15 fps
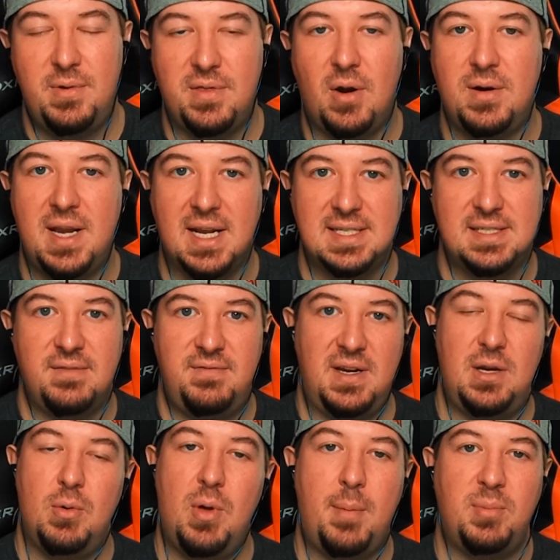with our next
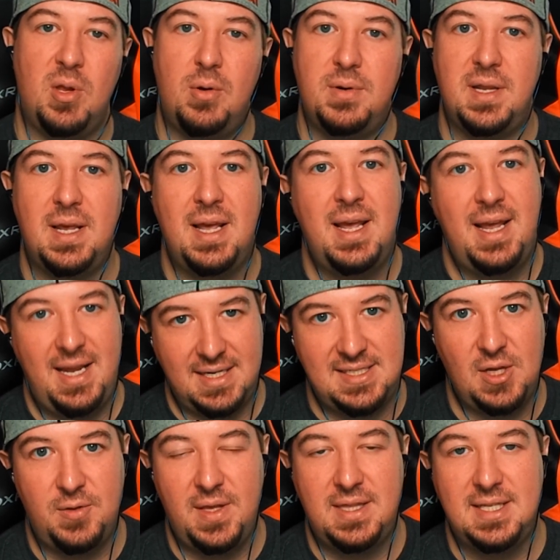video upload.
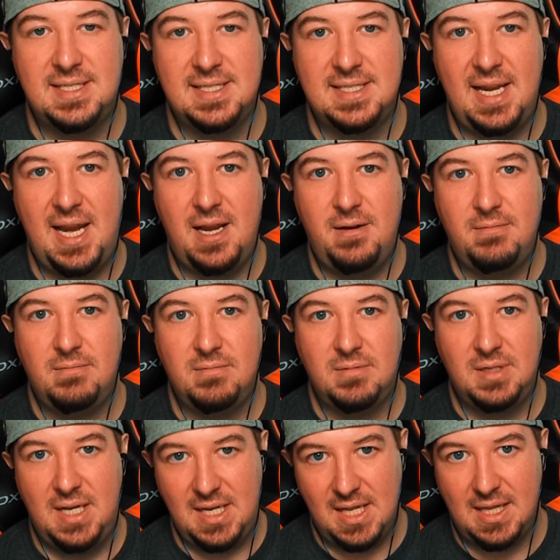Until then, this is Zan.
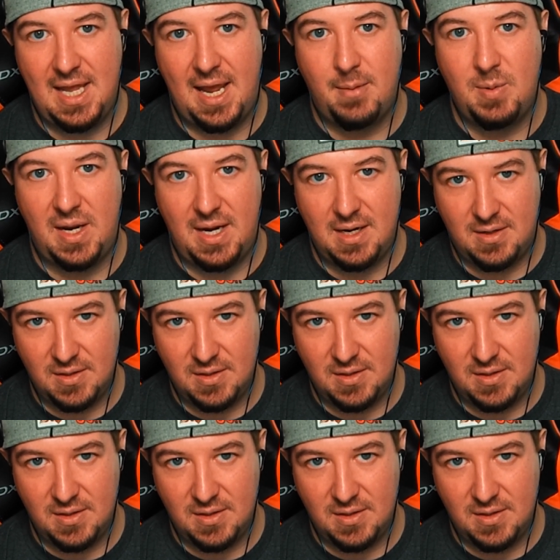Get in the lab and